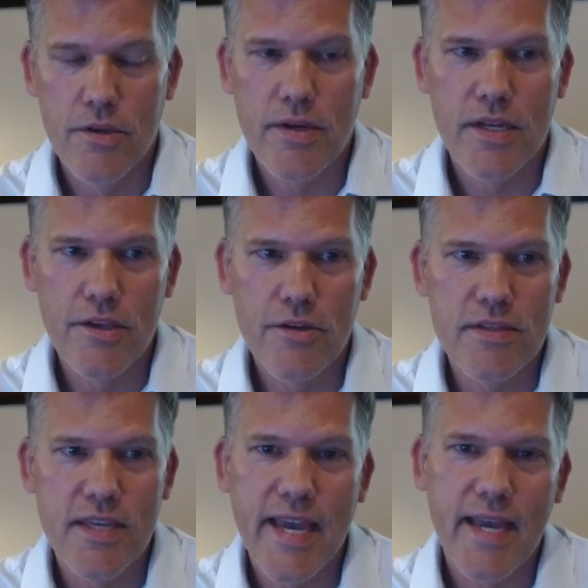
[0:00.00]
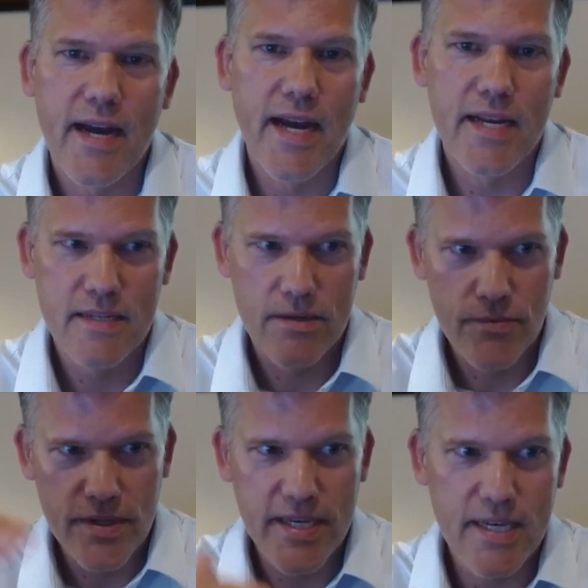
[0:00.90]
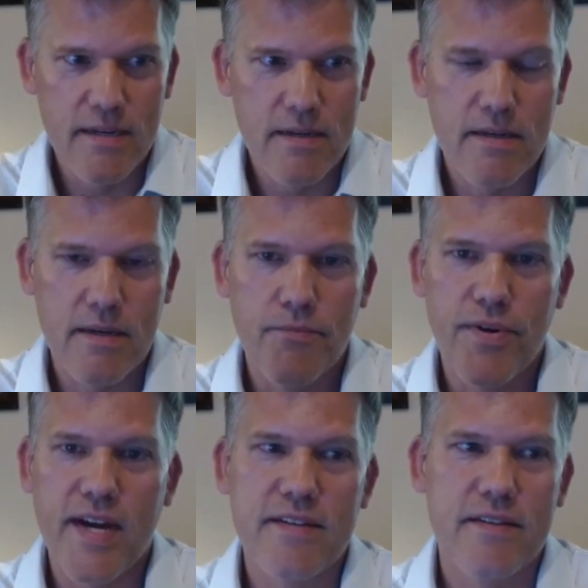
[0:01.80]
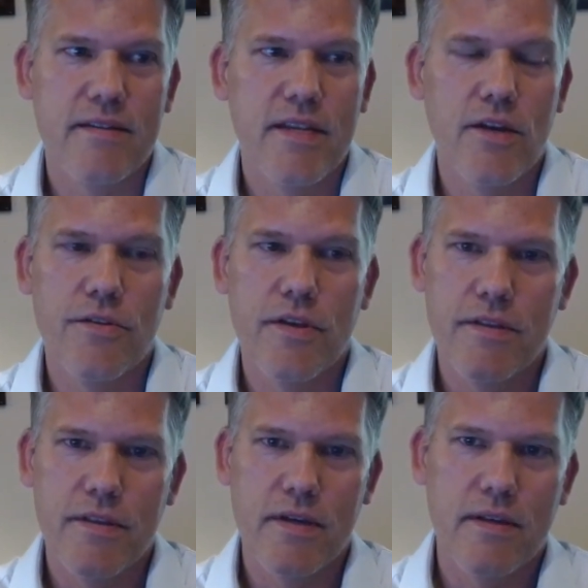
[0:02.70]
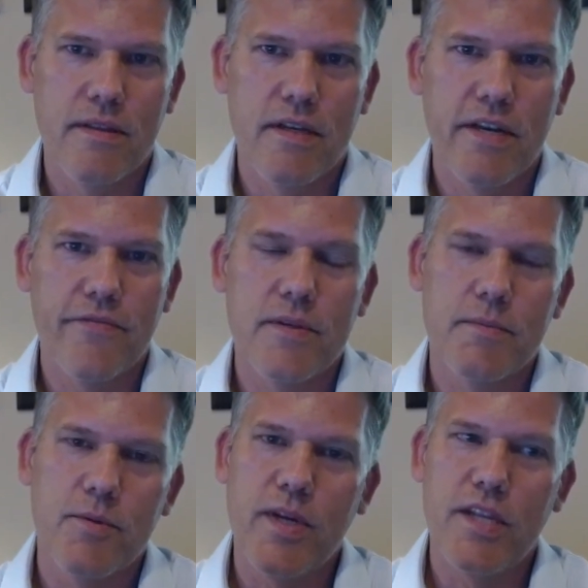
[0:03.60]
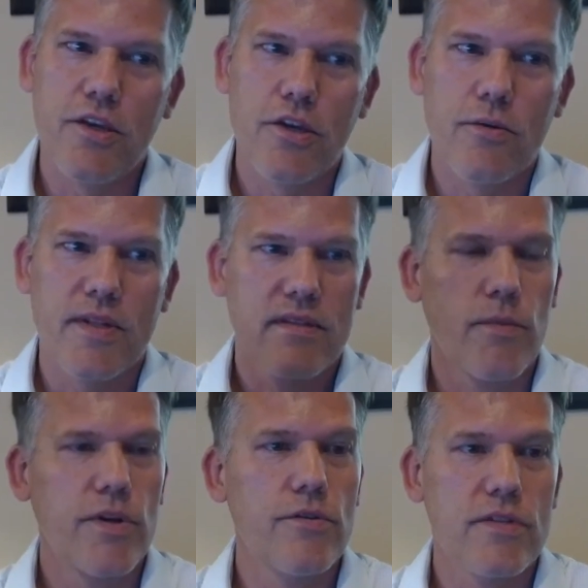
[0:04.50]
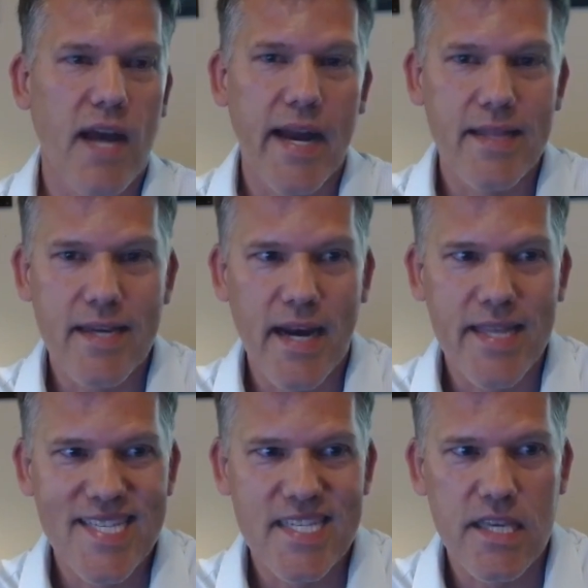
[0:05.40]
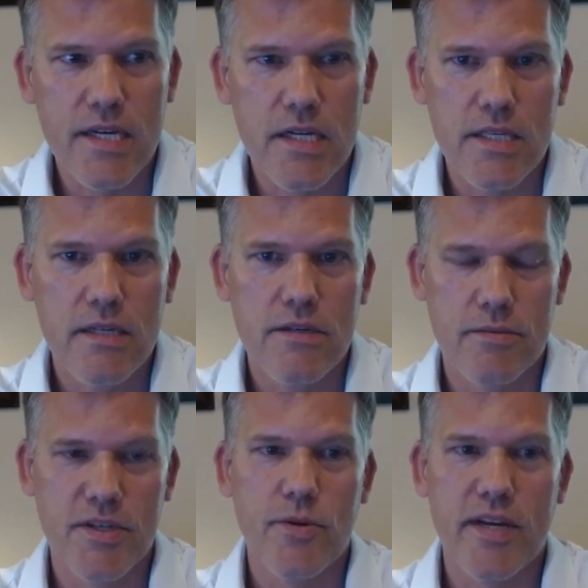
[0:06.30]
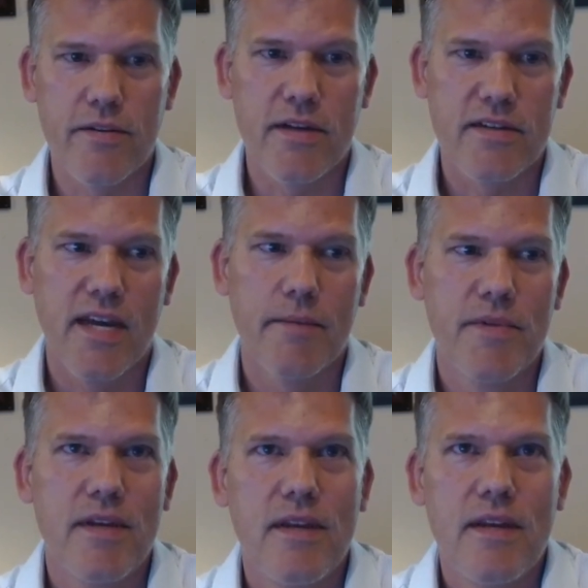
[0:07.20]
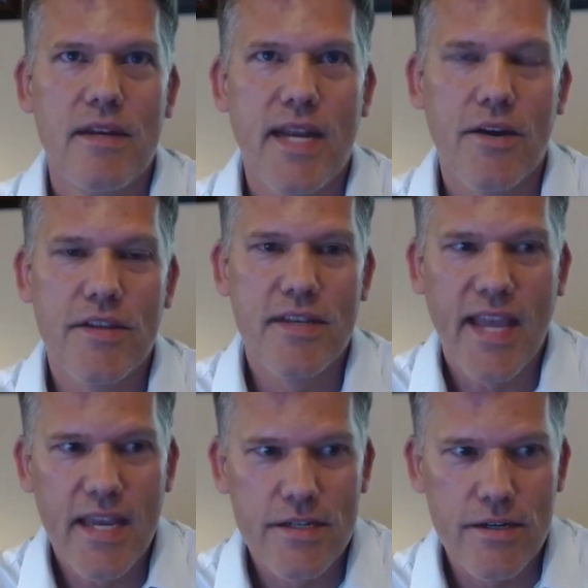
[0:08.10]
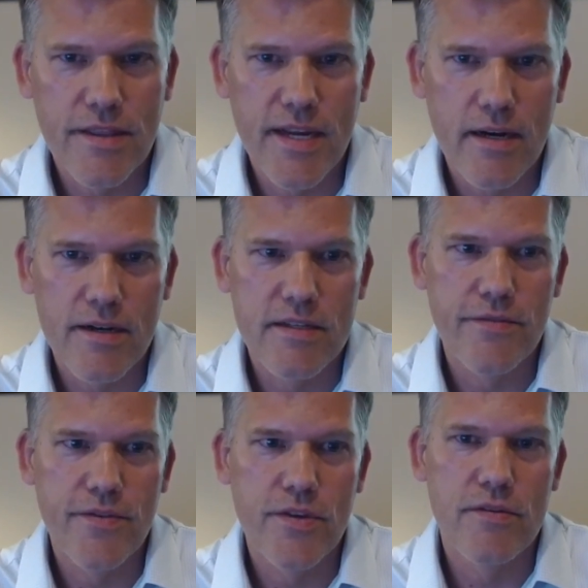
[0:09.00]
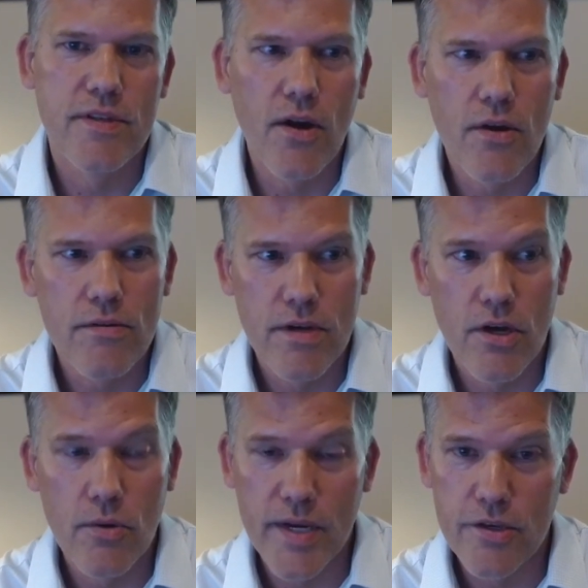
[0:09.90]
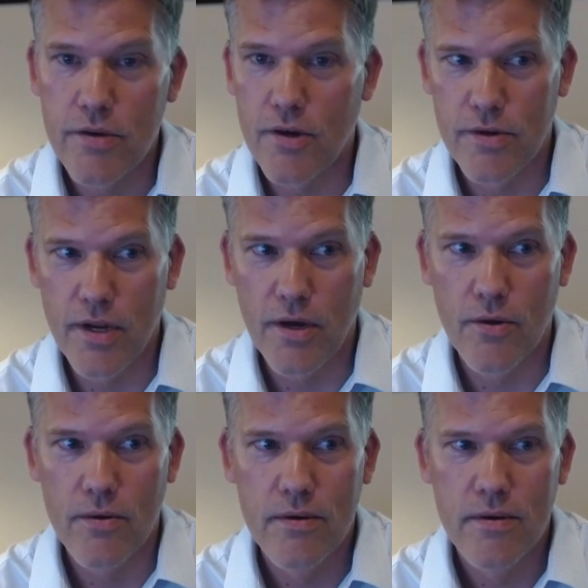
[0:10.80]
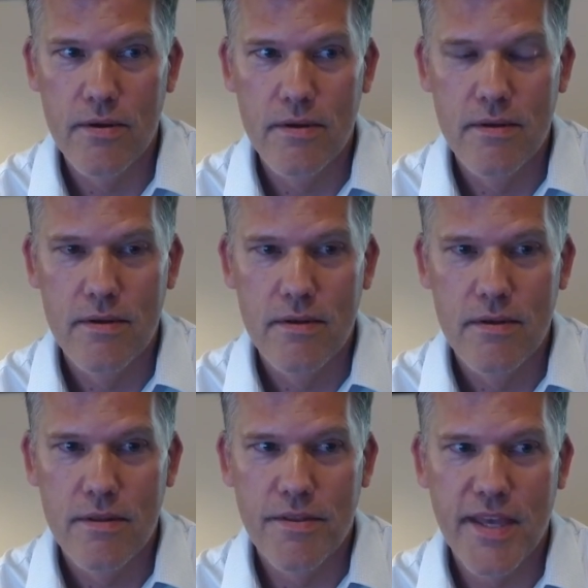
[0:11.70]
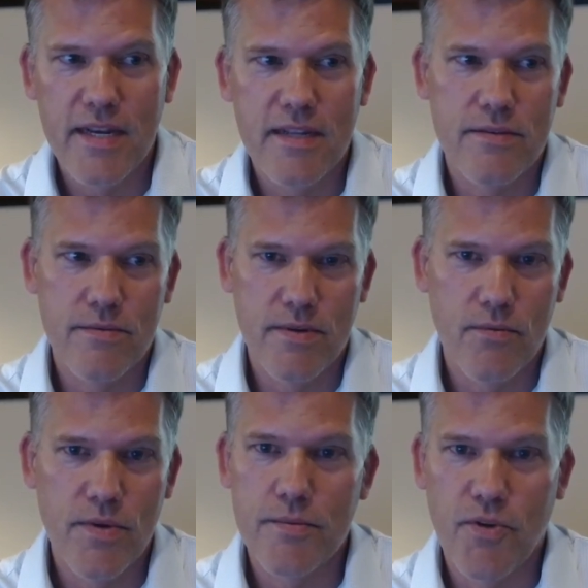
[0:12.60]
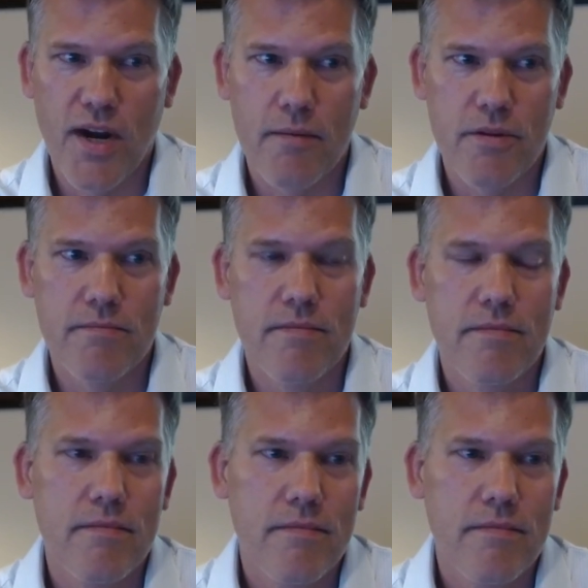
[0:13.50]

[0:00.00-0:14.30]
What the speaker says: you can use the AI to really compress, the difference between you and someone who's highly skilled. He's been doing it a long time. Now, the danger there is if you don't know what you don't know, then it's a real problem.